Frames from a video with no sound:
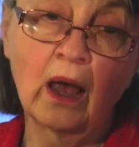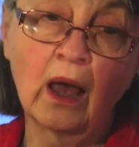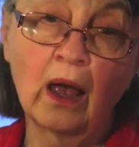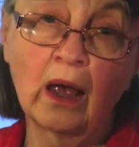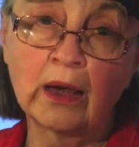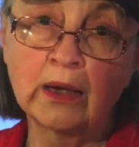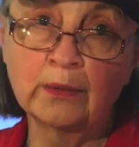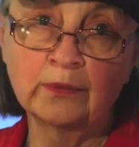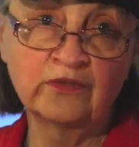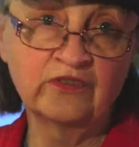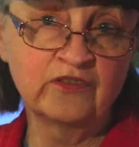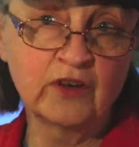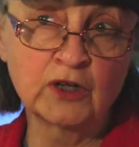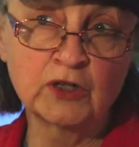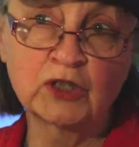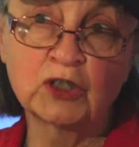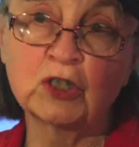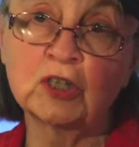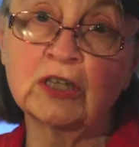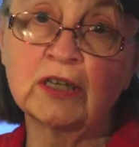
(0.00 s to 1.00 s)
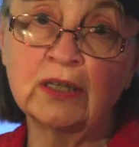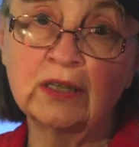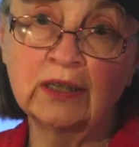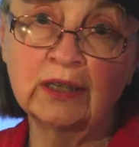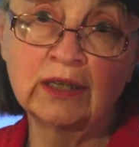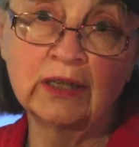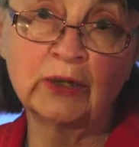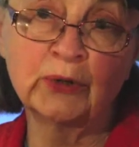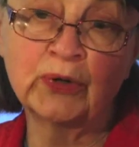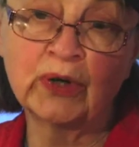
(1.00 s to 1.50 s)
I am functionally
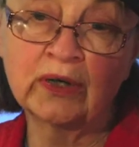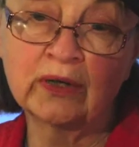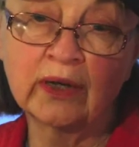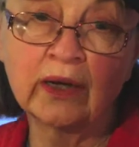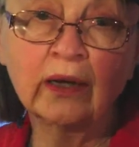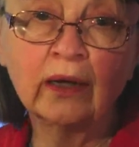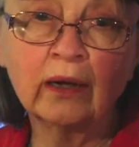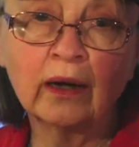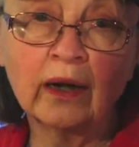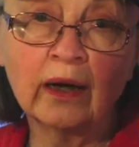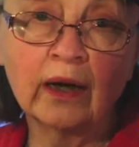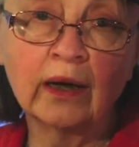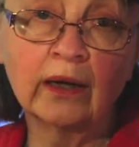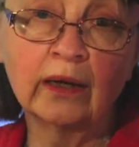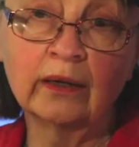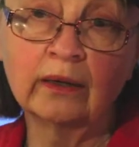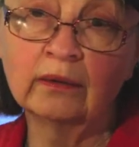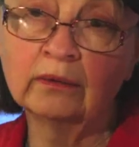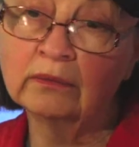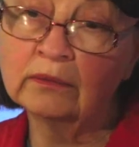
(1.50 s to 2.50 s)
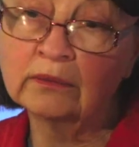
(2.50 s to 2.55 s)
literate, and I